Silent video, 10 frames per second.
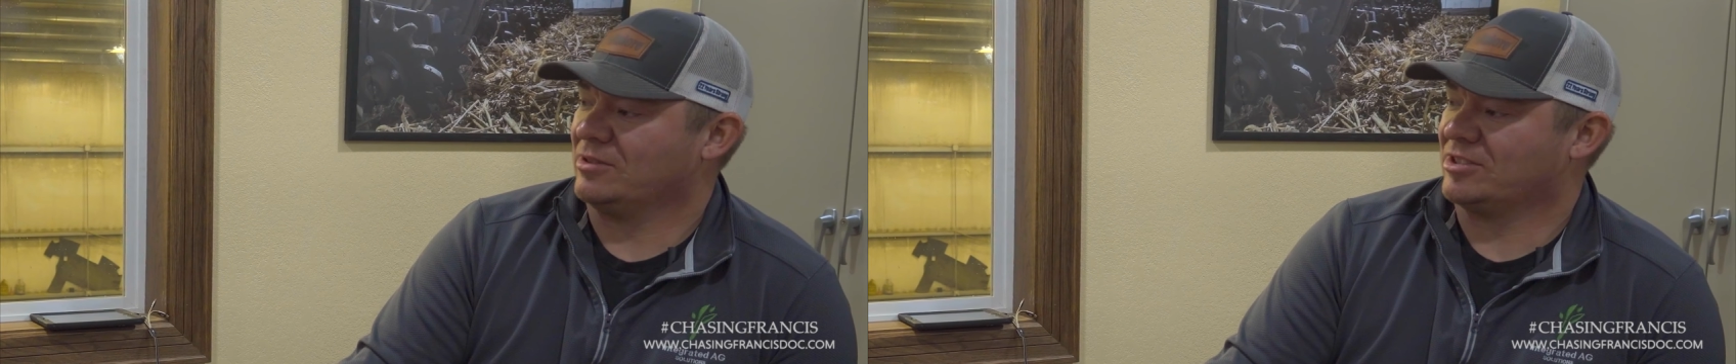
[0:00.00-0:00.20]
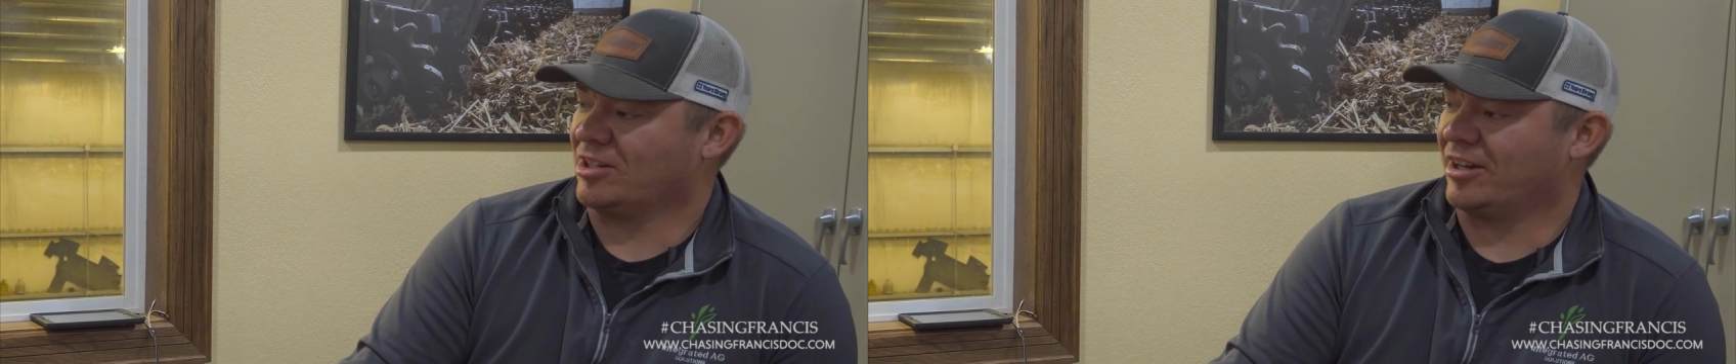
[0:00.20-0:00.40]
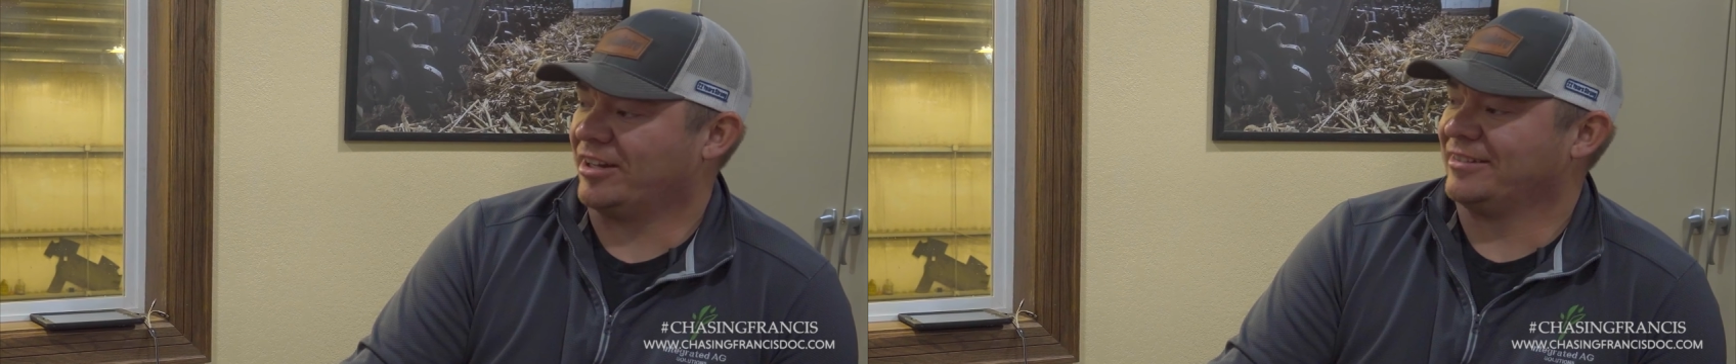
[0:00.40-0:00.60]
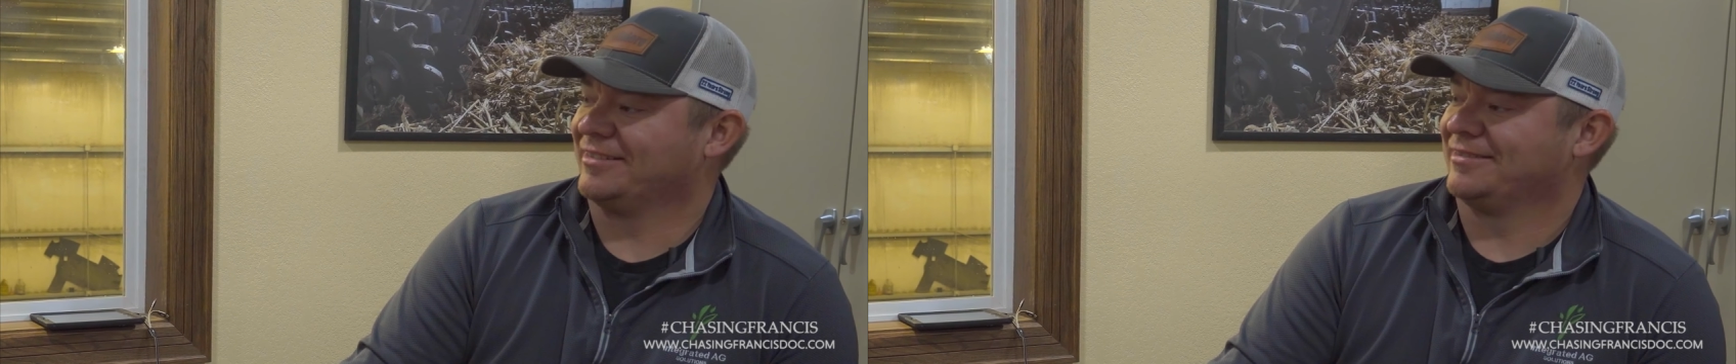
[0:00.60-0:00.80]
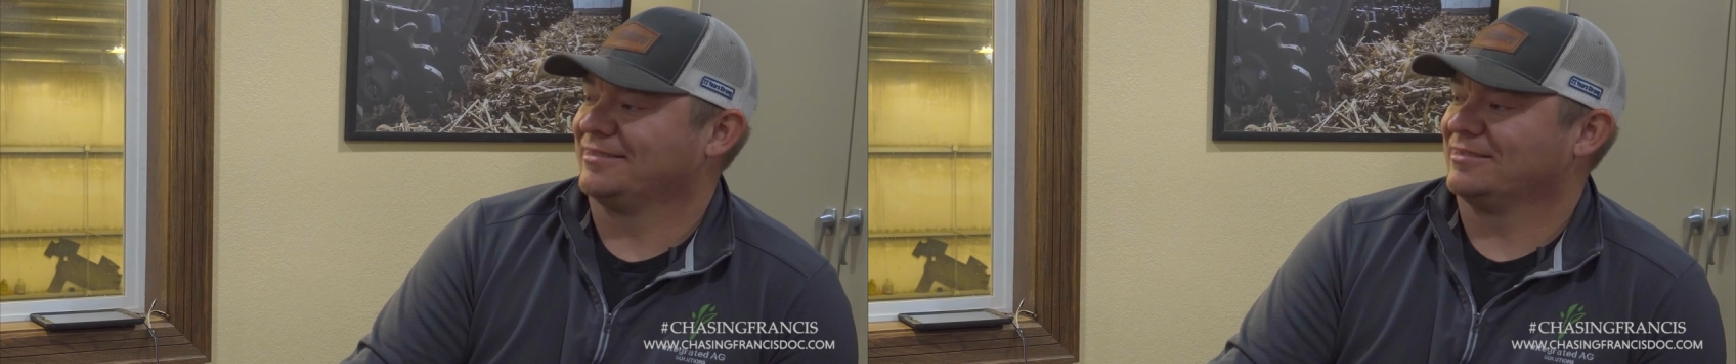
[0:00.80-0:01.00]
We saw it,
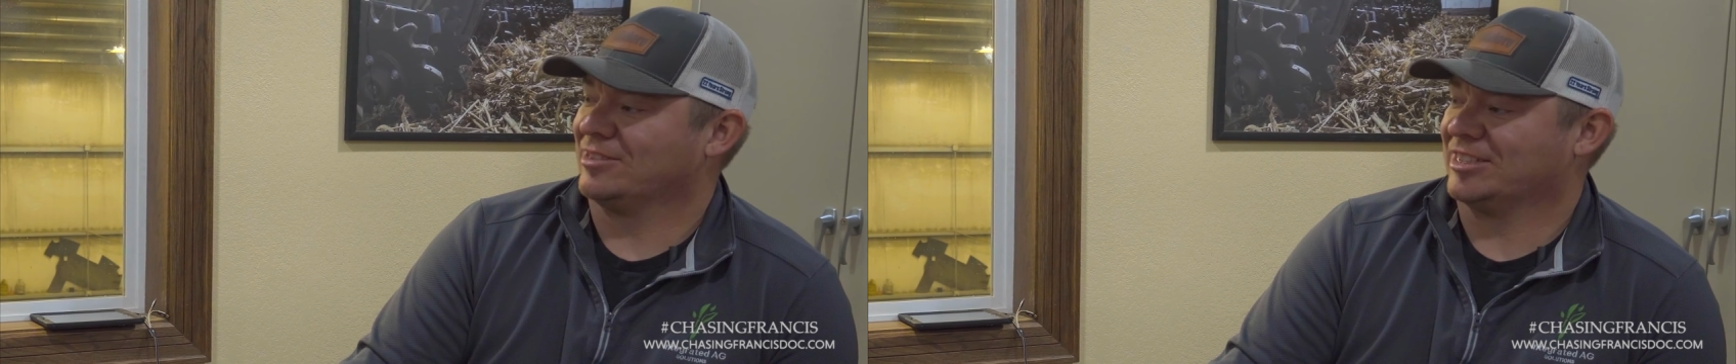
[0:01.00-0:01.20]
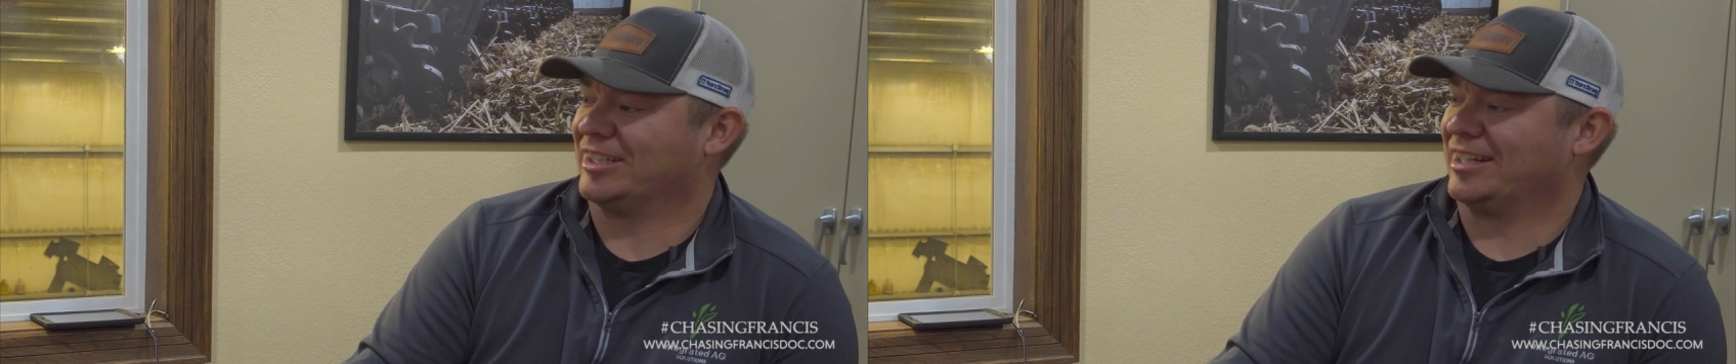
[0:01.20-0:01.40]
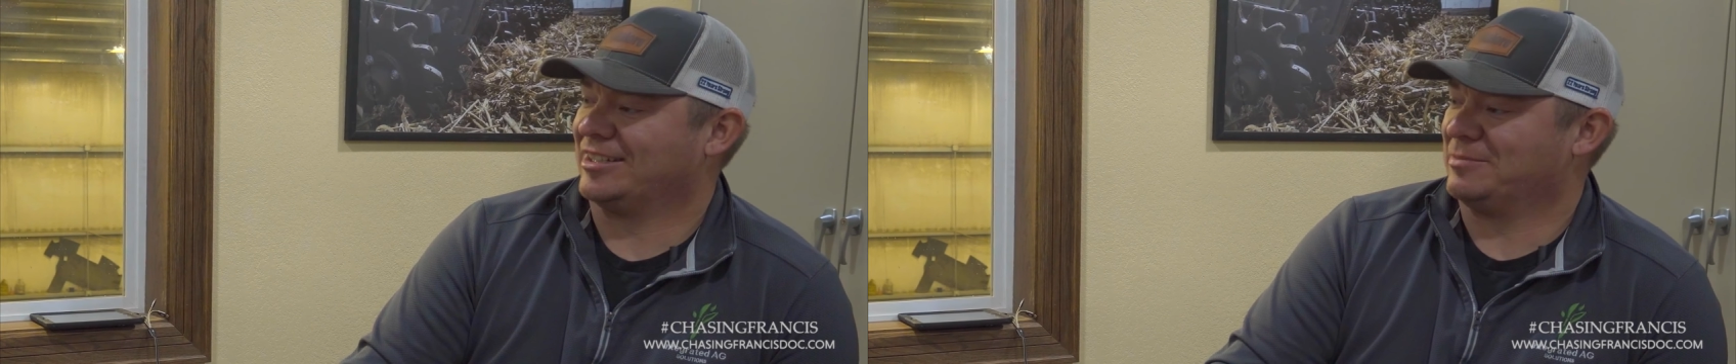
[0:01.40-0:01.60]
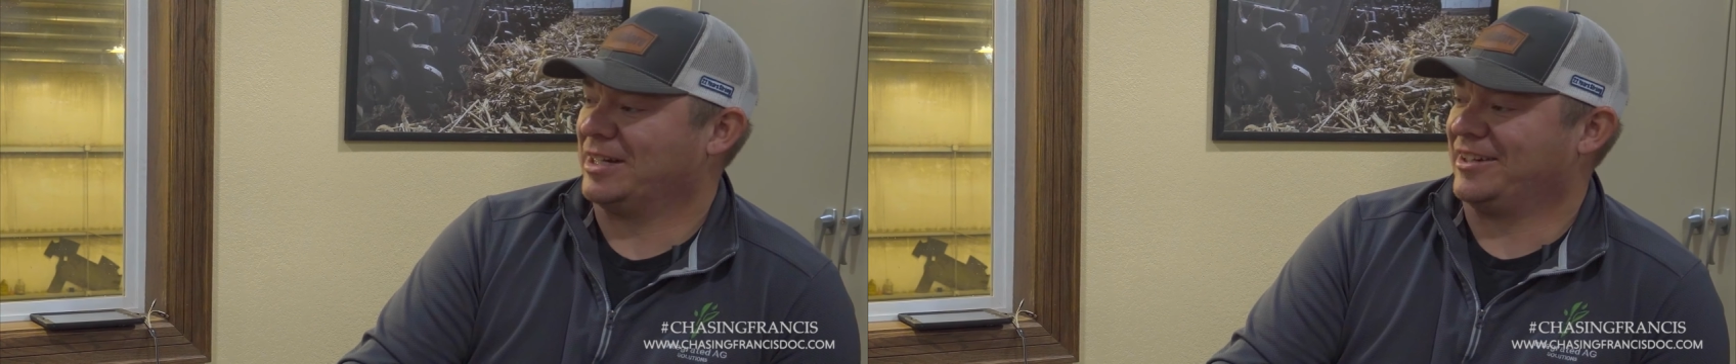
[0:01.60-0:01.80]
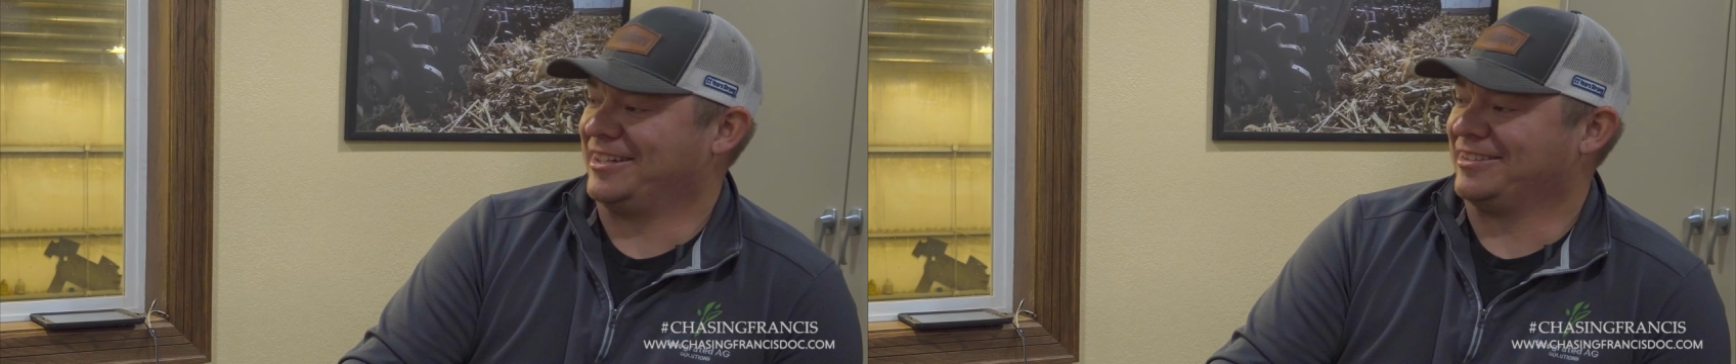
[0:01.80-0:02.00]
we're excited
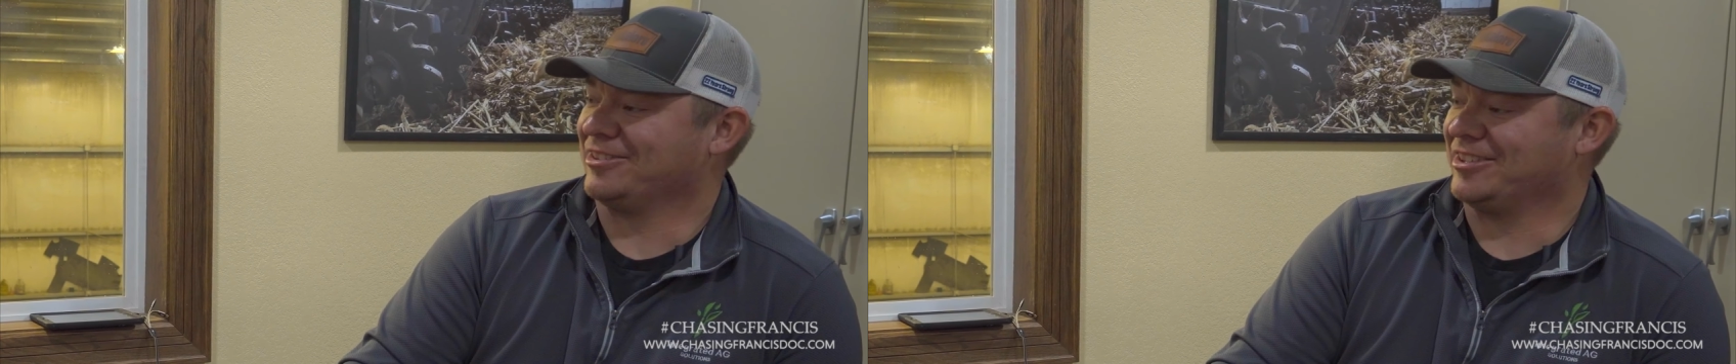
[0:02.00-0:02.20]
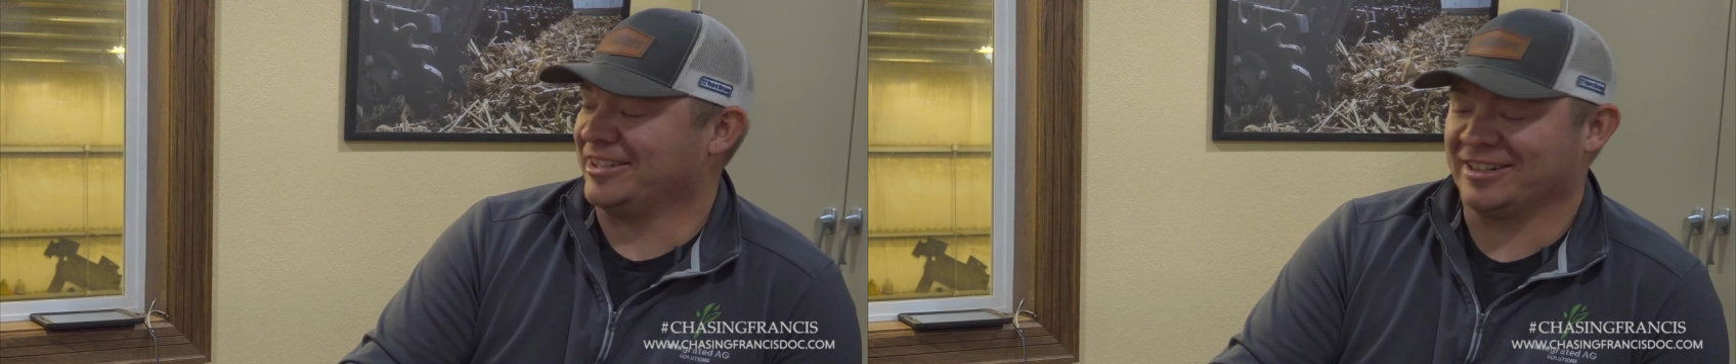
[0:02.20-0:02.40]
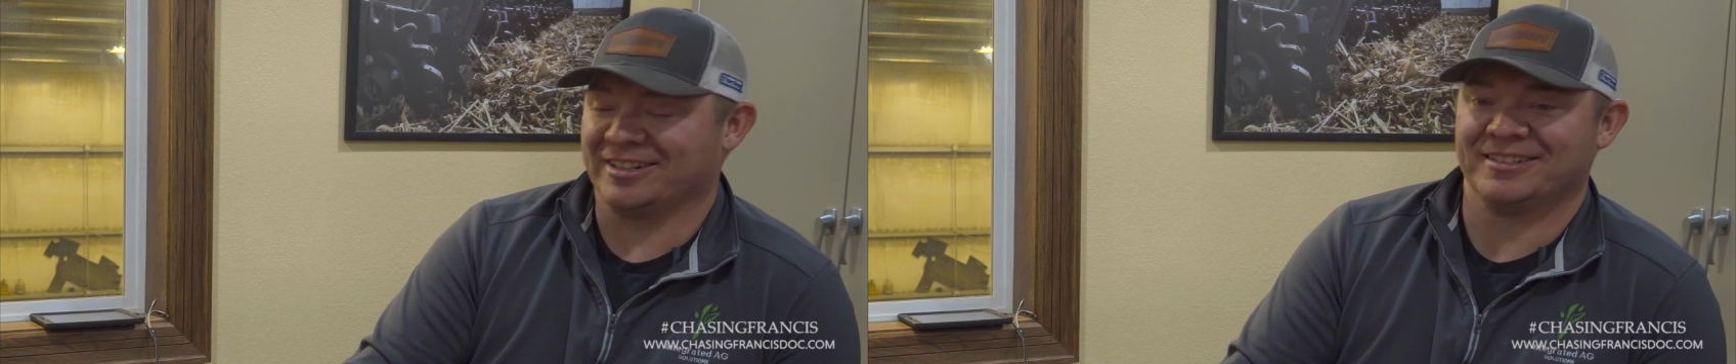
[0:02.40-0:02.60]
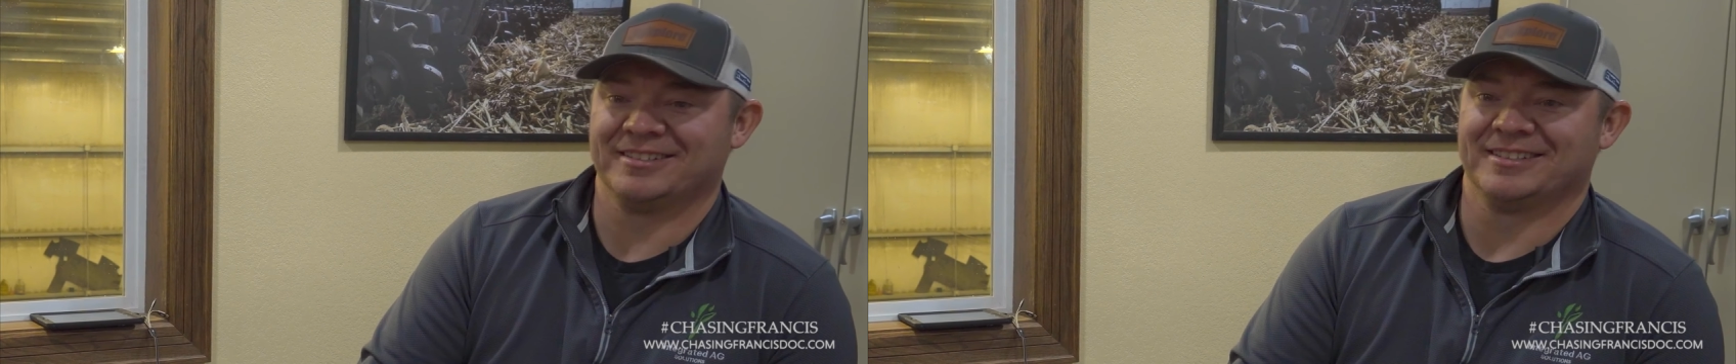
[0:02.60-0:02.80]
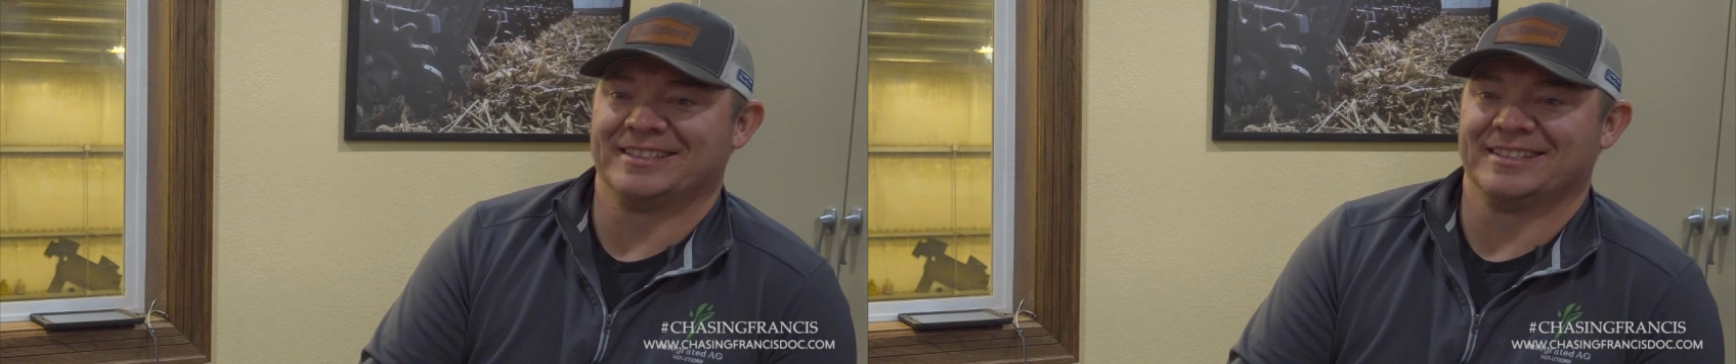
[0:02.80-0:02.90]
about it through the year,